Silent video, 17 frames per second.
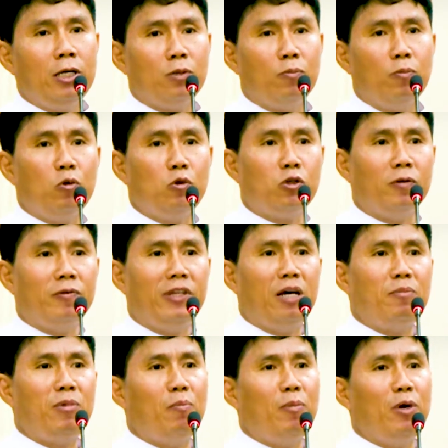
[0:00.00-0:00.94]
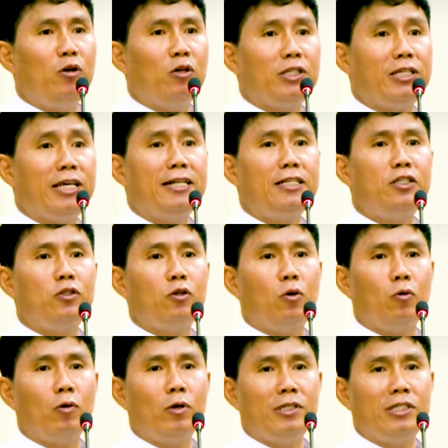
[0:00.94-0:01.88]
So most of them are made of
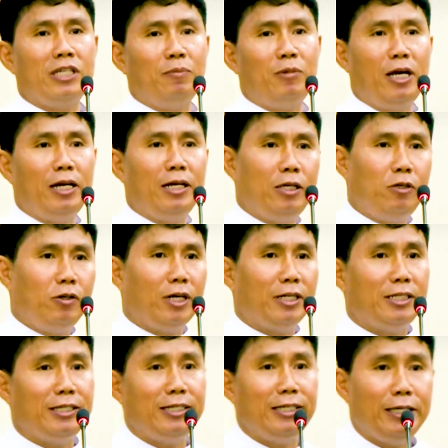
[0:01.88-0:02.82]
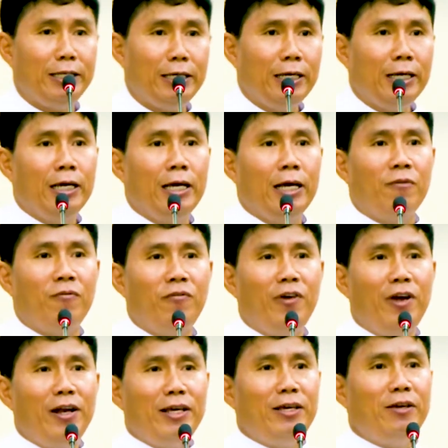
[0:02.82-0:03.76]
sandstone. Sometimes you can see
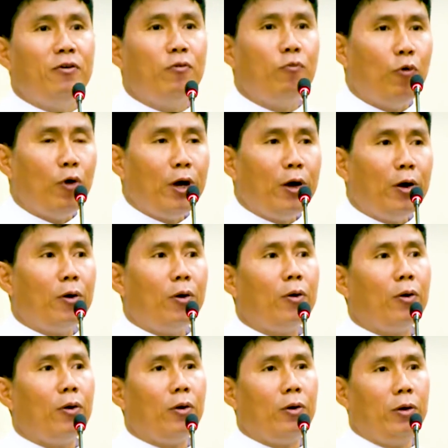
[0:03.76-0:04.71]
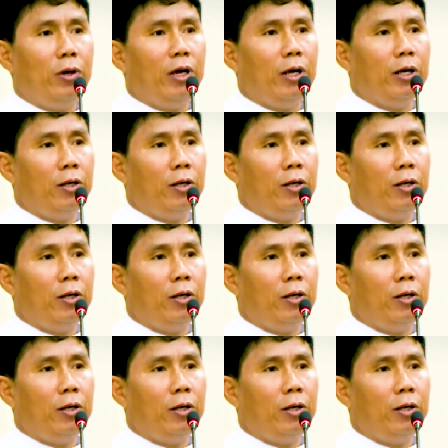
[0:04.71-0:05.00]
very rare